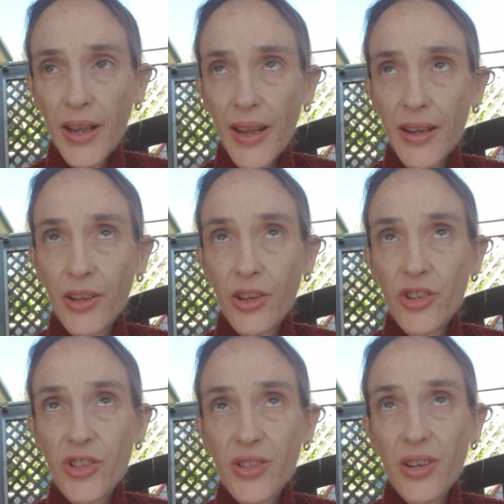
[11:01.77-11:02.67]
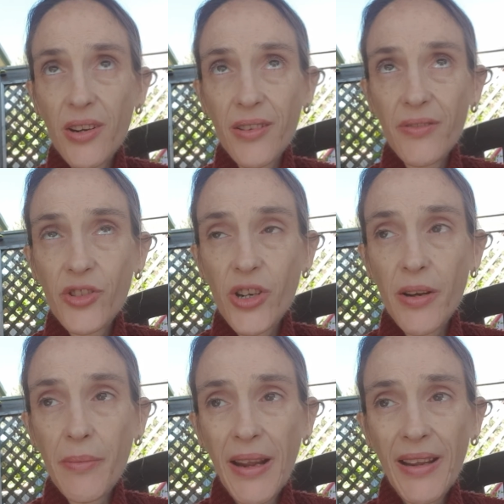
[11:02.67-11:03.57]
and you just kind of try
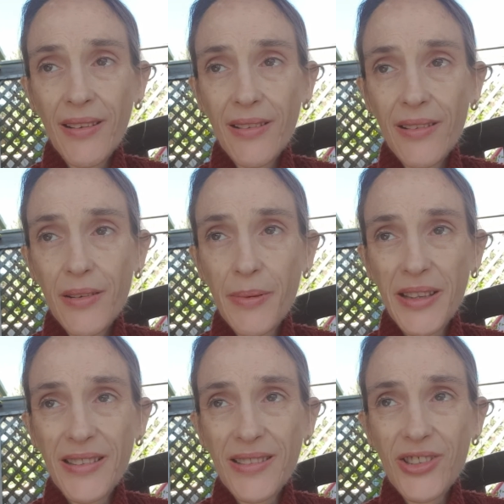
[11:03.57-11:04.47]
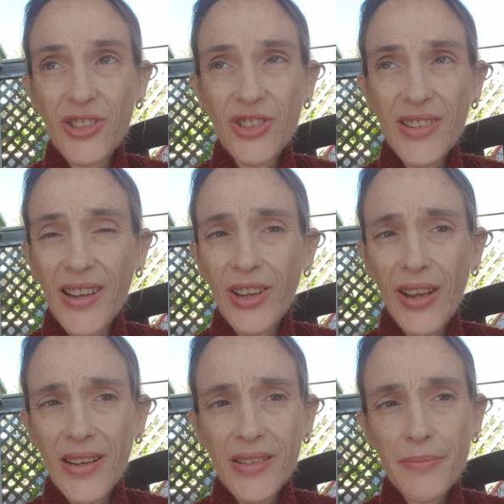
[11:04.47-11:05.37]
and make the best decisions that you
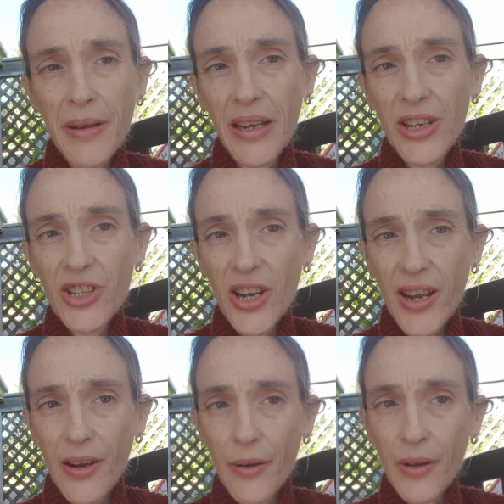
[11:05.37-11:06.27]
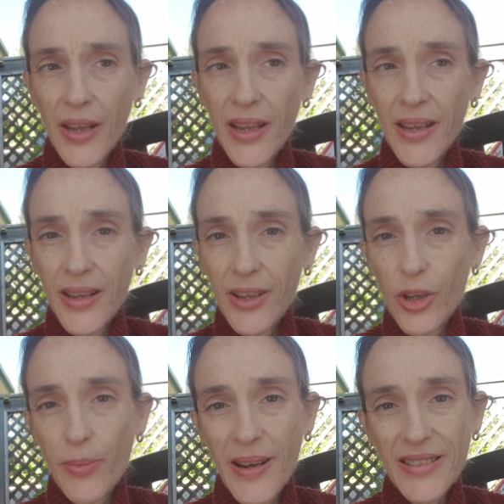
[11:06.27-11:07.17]
can to manage how
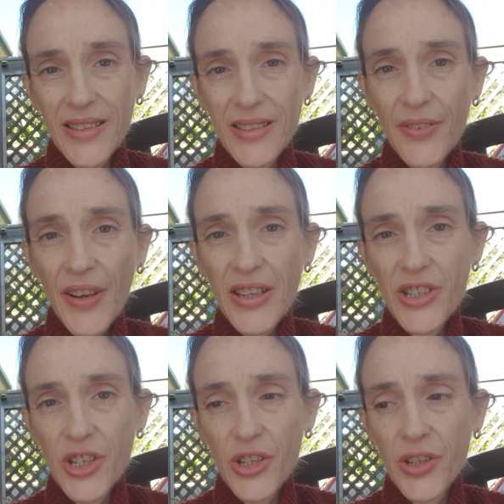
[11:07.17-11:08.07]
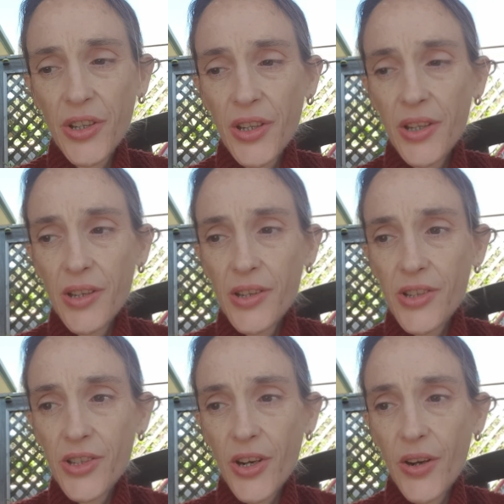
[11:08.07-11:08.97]
your past has affected you.
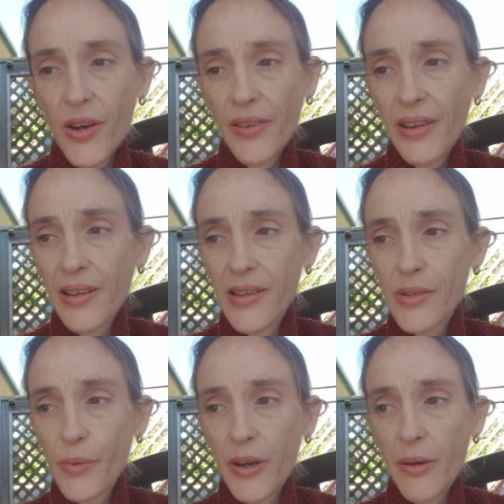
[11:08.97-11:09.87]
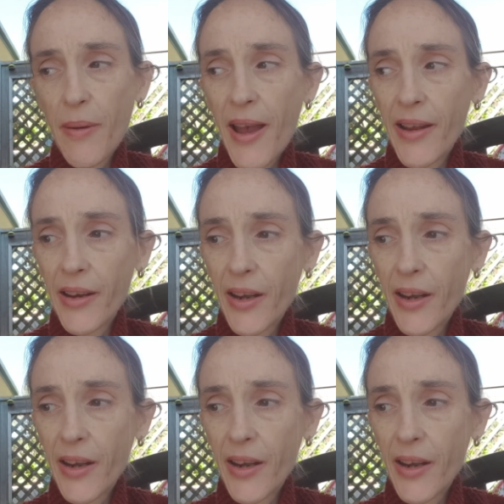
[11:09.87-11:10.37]
So I think that's where I'm at.